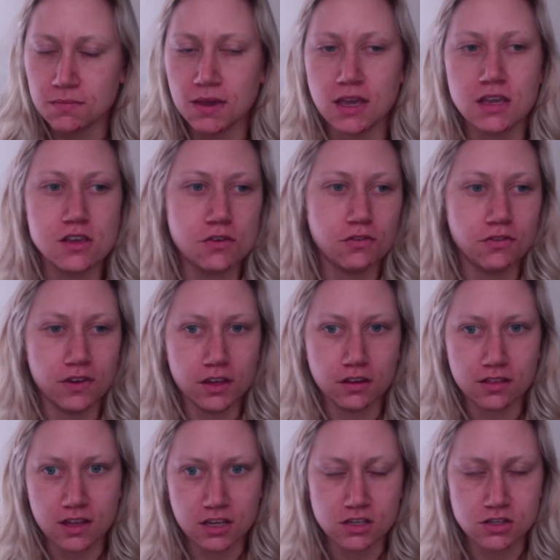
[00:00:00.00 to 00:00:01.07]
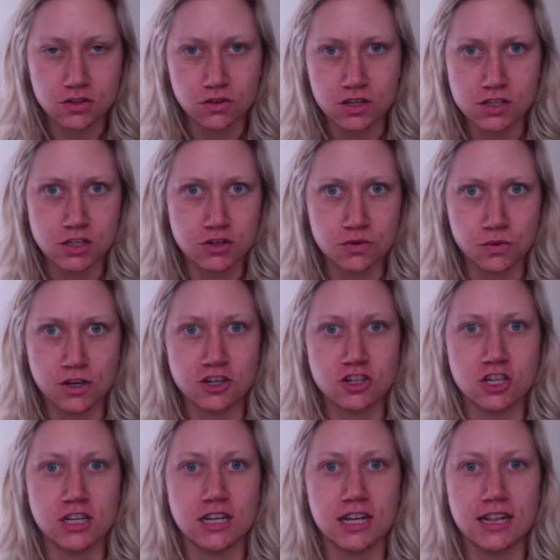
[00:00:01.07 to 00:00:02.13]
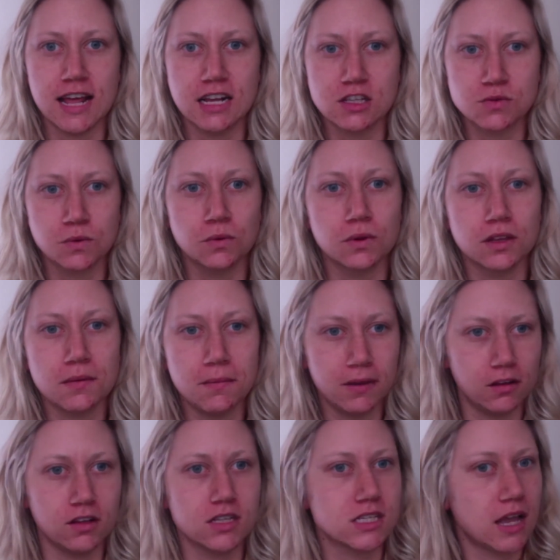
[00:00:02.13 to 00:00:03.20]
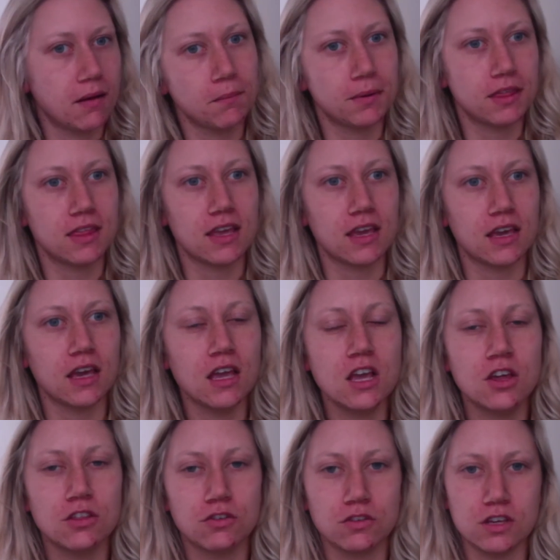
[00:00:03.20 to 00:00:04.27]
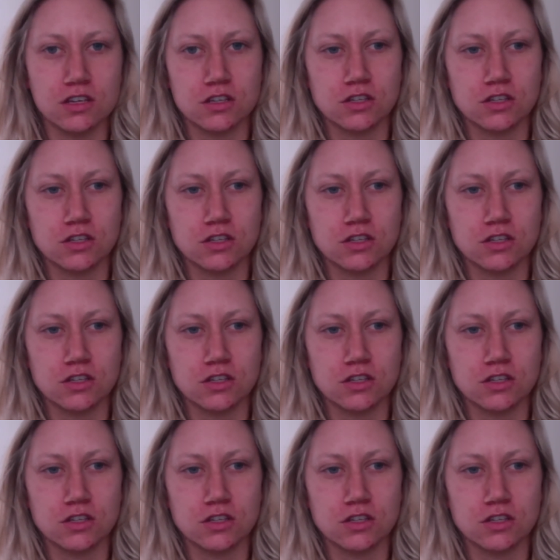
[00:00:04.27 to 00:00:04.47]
making you feel things through the situation, and that's what really builds empathy through these